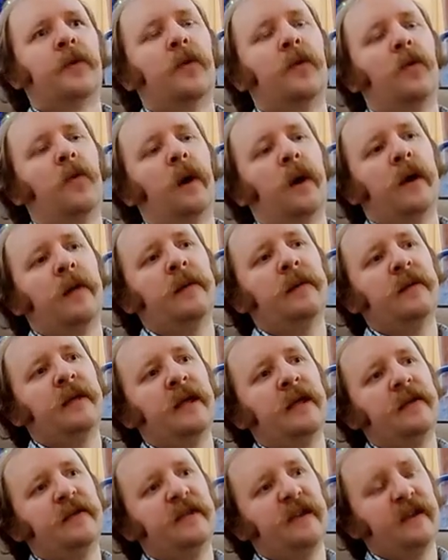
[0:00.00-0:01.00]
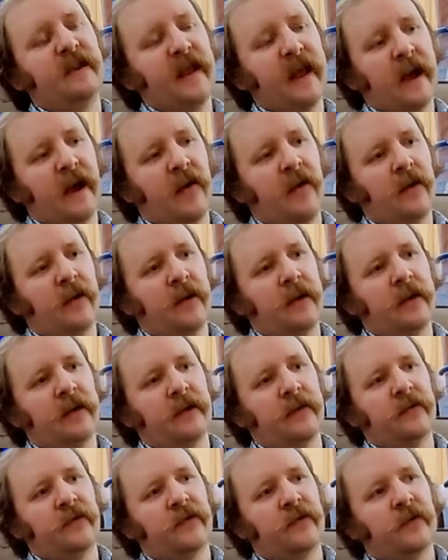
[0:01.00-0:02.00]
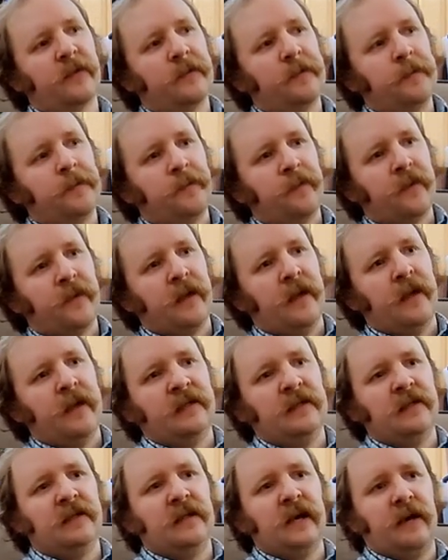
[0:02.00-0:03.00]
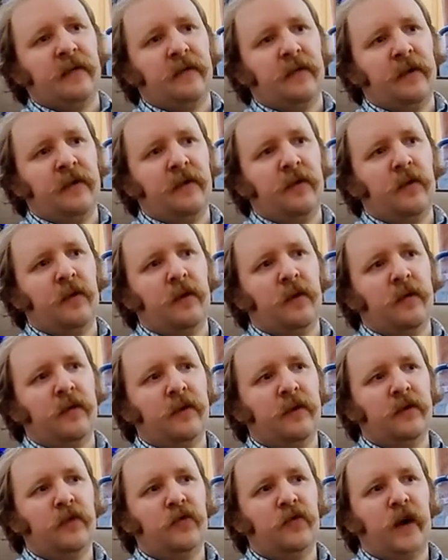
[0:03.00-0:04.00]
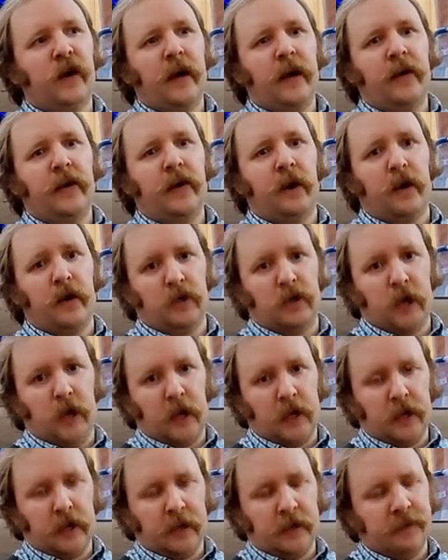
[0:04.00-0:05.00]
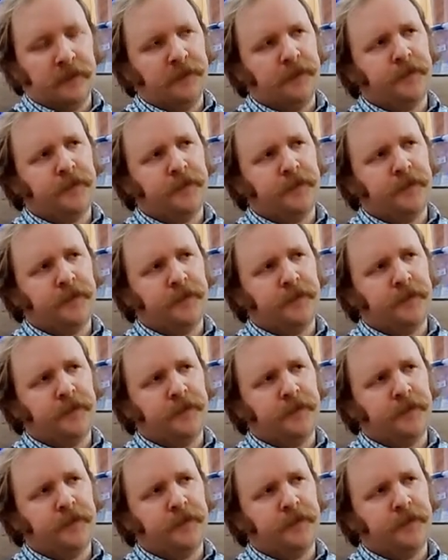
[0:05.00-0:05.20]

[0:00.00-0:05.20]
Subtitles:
What I'm tasting now is it is definitely more of a dry, dark chocolate.